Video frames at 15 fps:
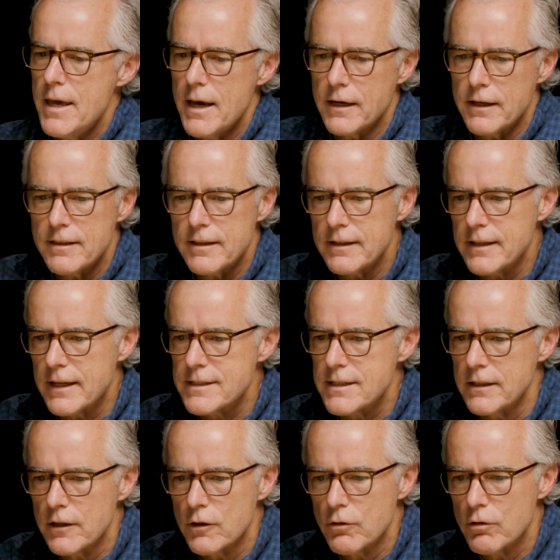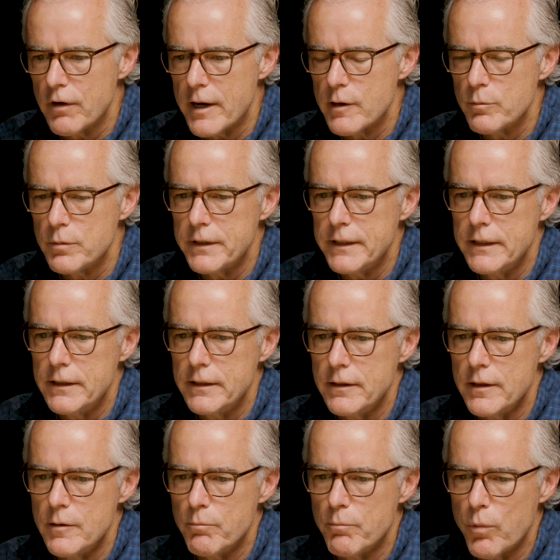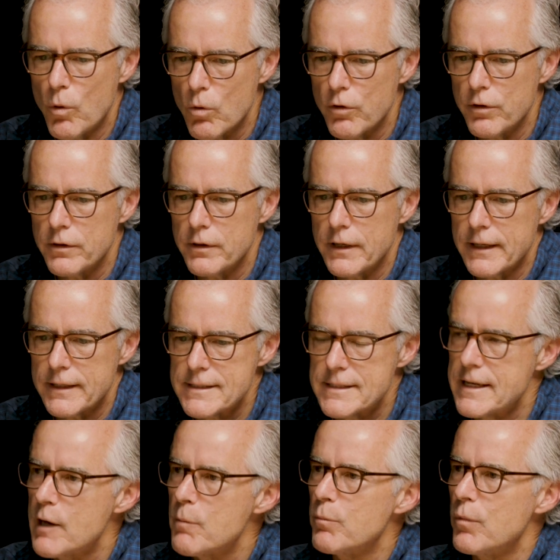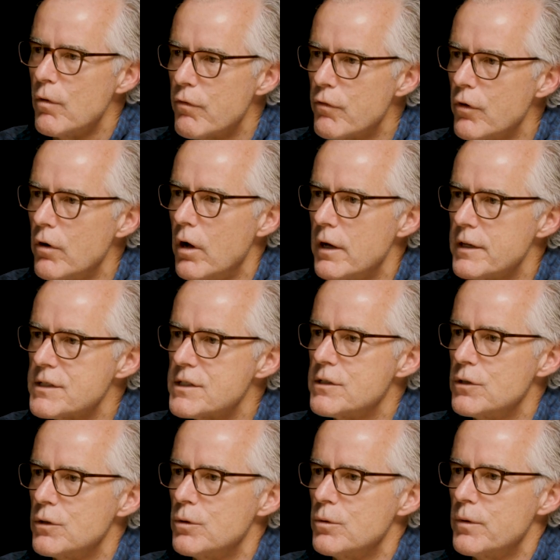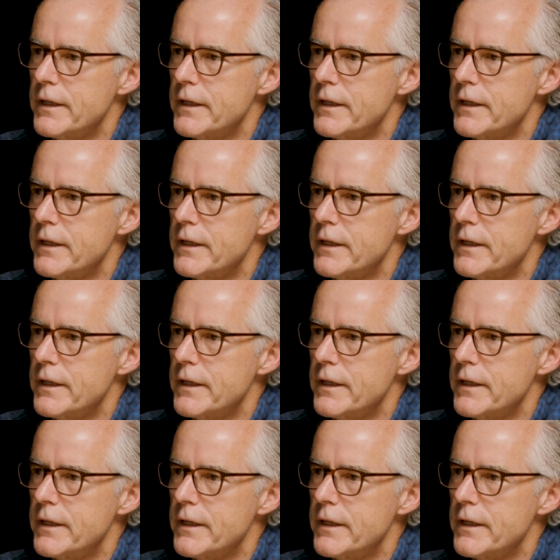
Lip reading: And I think that's an incredibly important example for us to